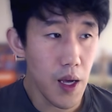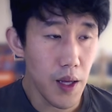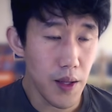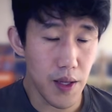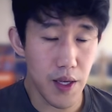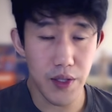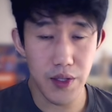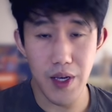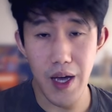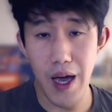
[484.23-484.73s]

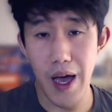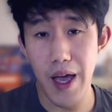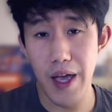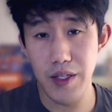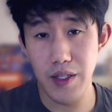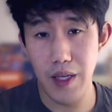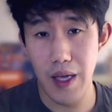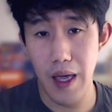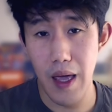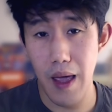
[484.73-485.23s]
These
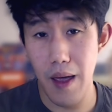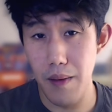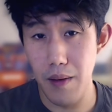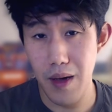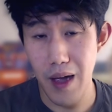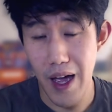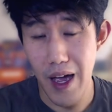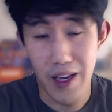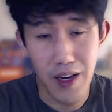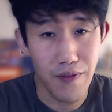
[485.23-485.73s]
guys
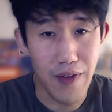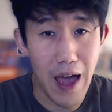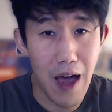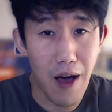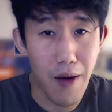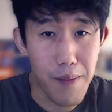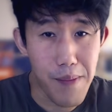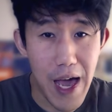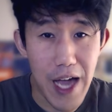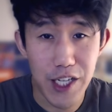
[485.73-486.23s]
kind of
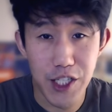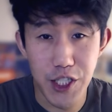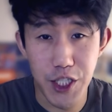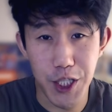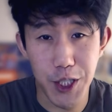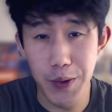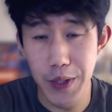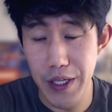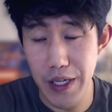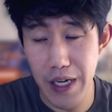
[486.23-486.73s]
outmatch
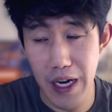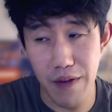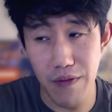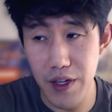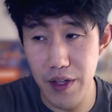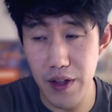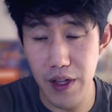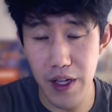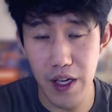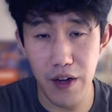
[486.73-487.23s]
you in
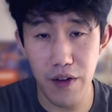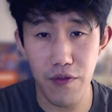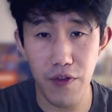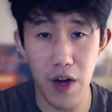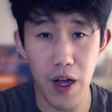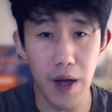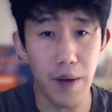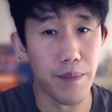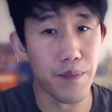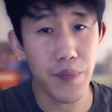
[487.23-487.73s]
everything
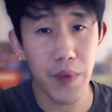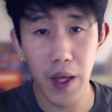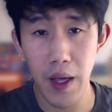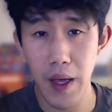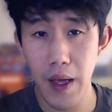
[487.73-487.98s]
from